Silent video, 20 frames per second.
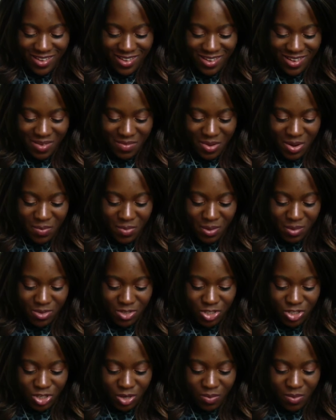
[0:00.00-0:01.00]
I may
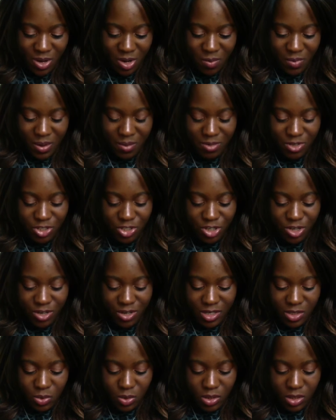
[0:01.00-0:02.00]
not be able to show you
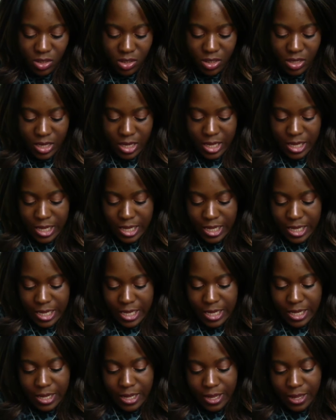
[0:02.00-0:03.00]
this one.
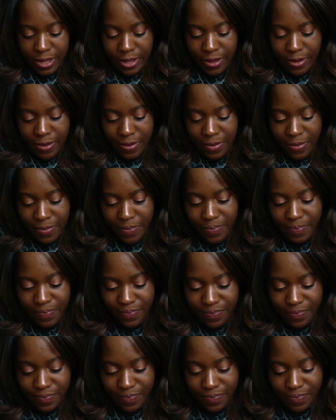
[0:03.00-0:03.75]
Yeah,